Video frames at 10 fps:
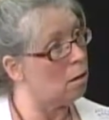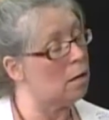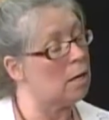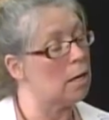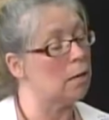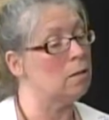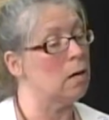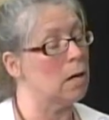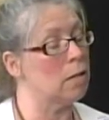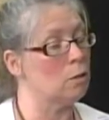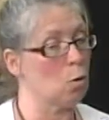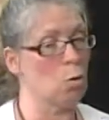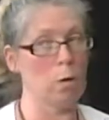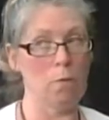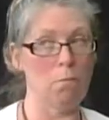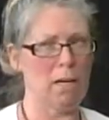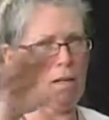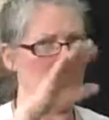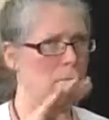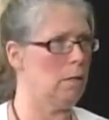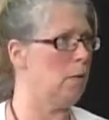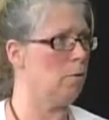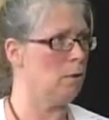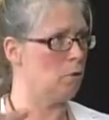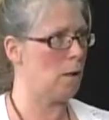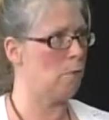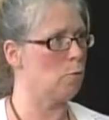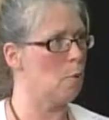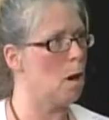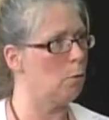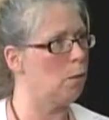And so in many areas around Vermont,